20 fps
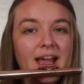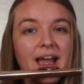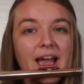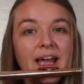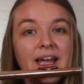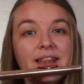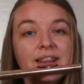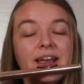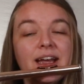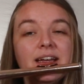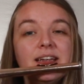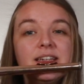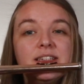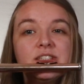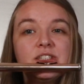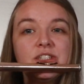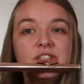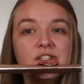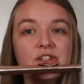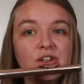And that
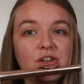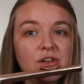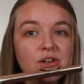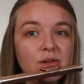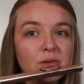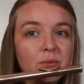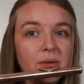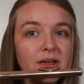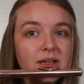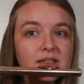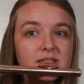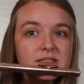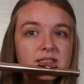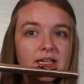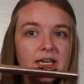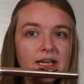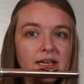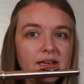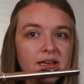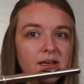is just a good way to
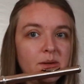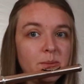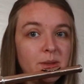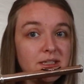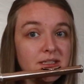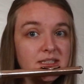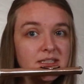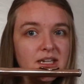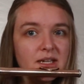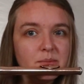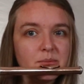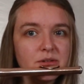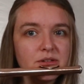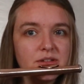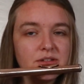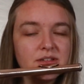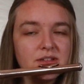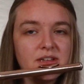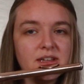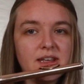say, am I
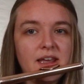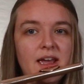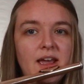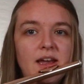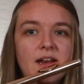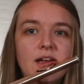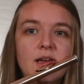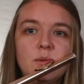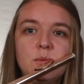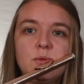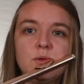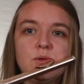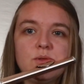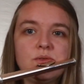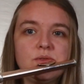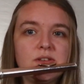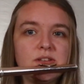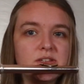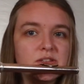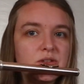stable? Can I
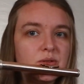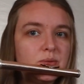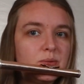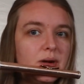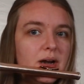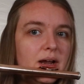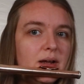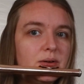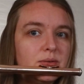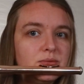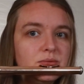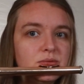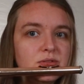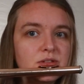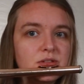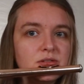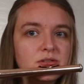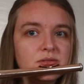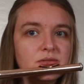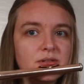move this around,
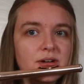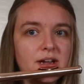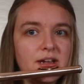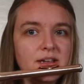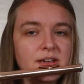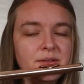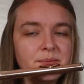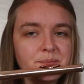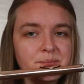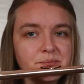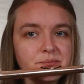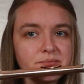right?